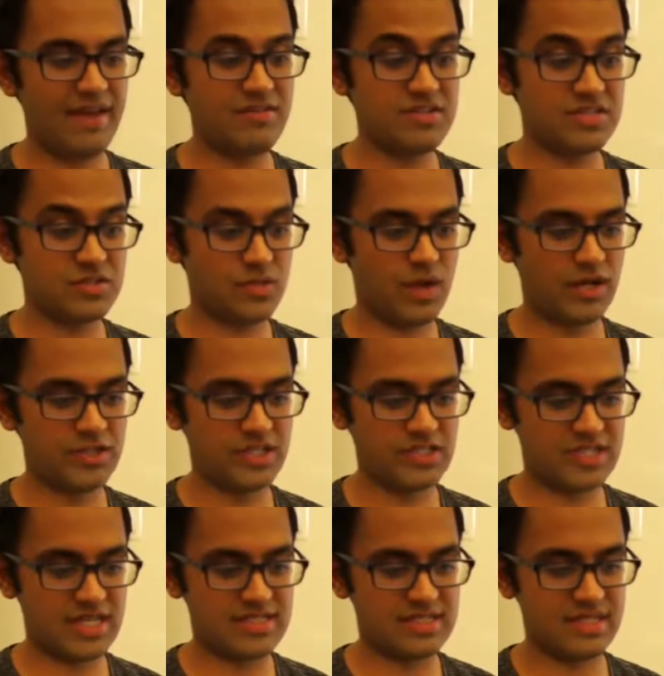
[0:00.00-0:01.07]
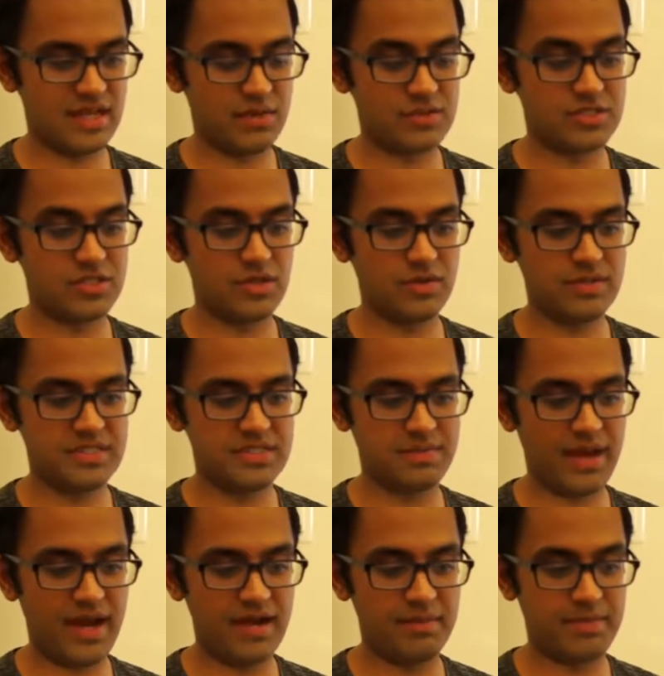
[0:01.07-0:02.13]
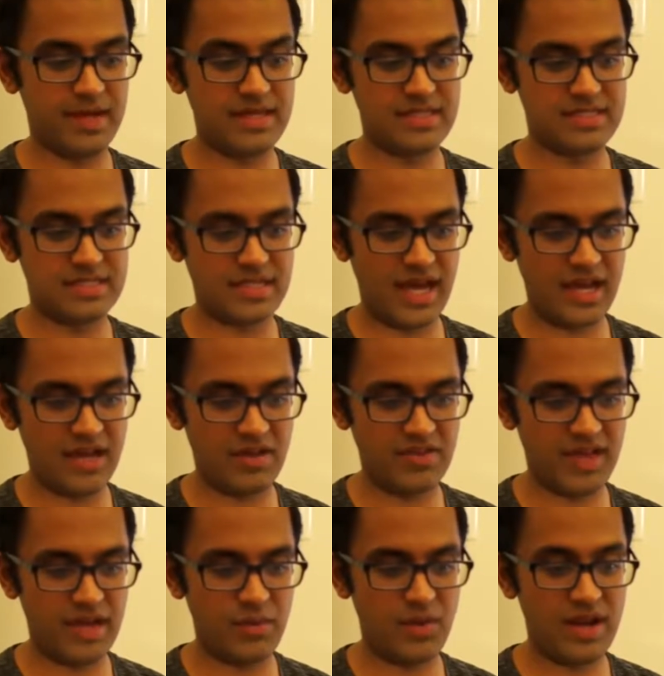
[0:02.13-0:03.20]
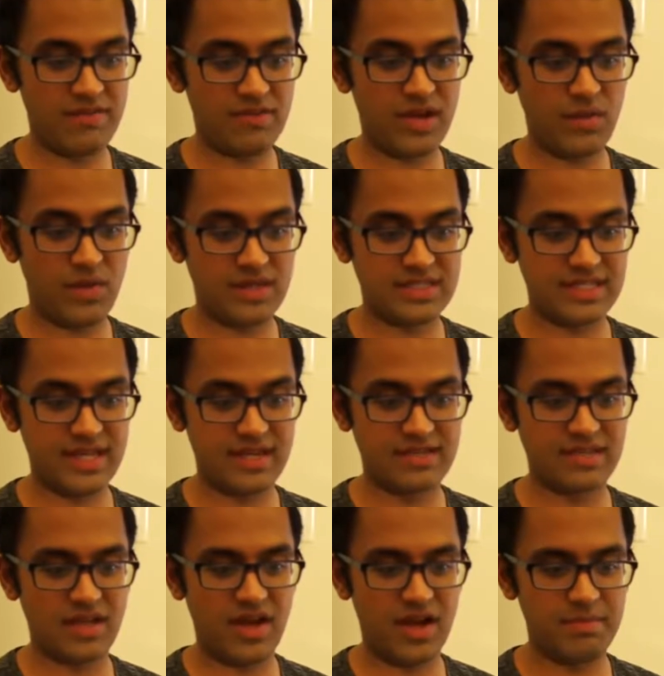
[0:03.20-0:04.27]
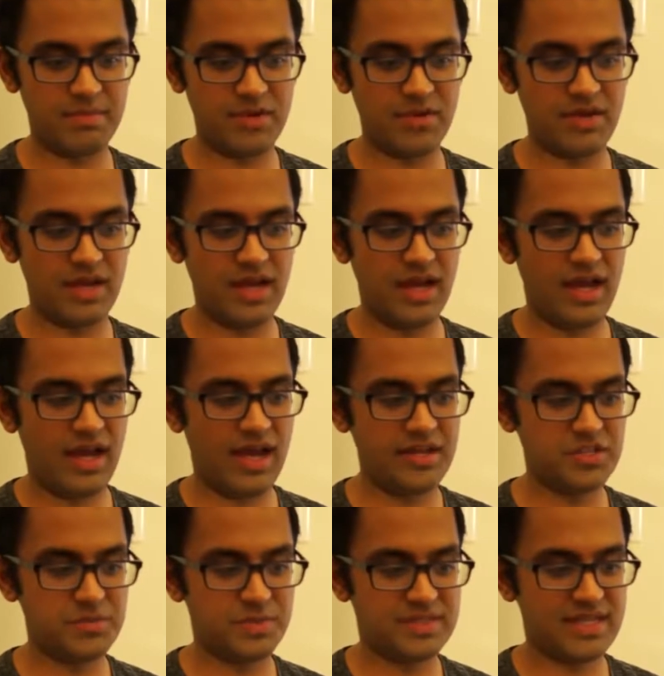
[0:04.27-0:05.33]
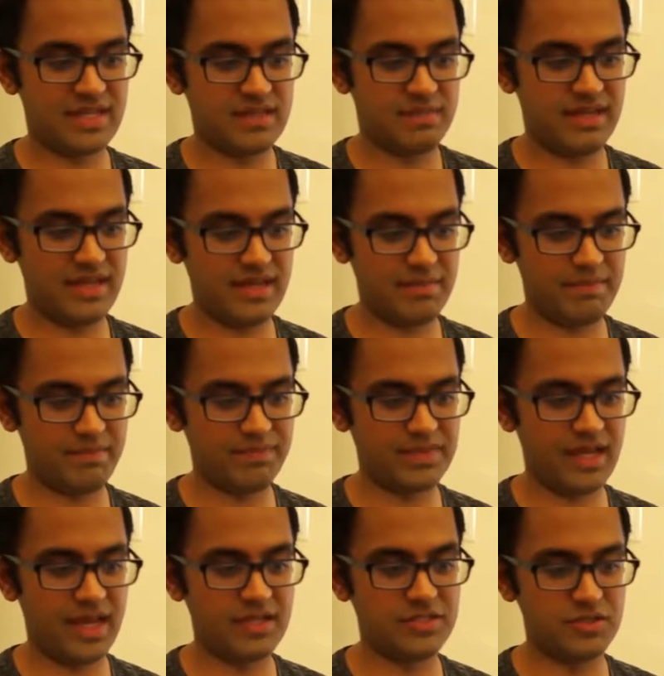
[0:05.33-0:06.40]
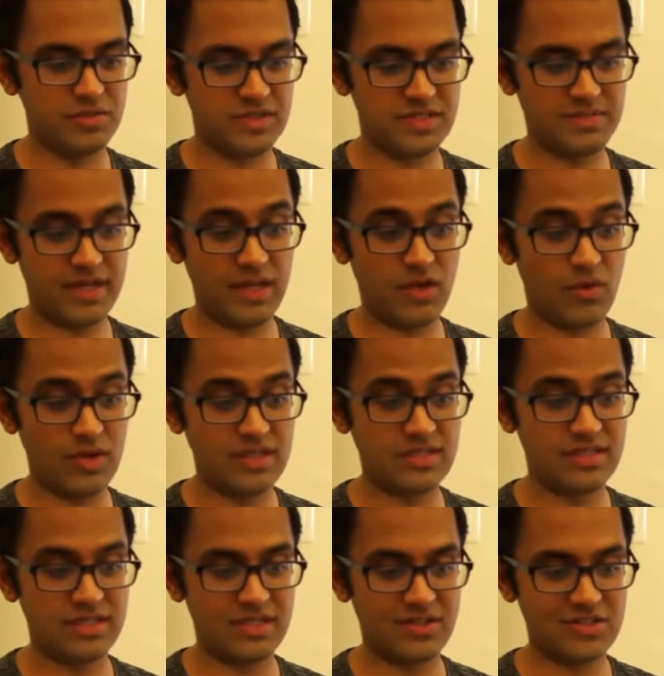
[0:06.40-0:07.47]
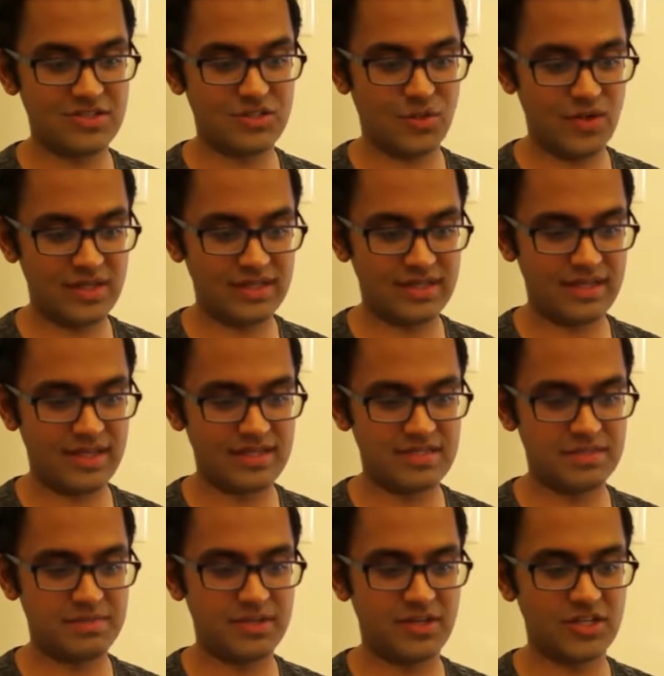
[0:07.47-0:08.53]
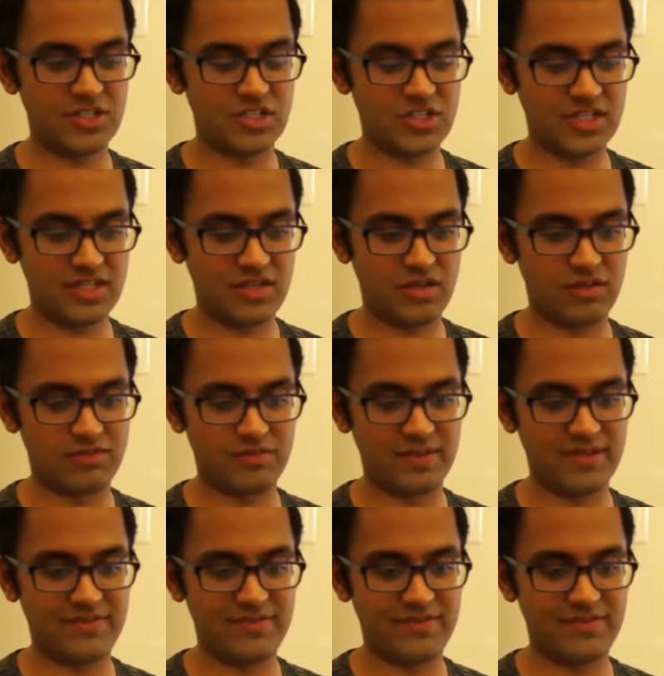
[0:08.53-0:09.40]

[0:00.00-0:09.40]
Ever since watching Jesse, I was so inspired by his style that whenever I want to get into God mode, I just pretend to be him. I do this by going to the nearest toilet and smearing shit all over